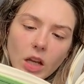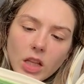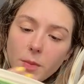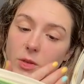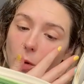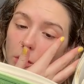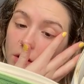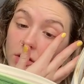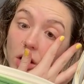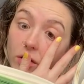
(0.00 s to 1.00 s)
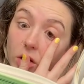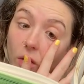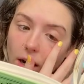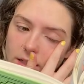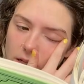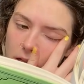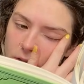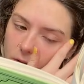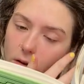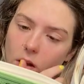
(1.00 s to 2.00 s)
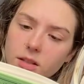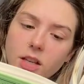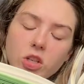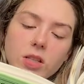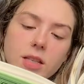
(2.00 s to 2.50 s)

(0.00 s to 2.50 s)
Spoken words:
They must both have suffered a great deal under such a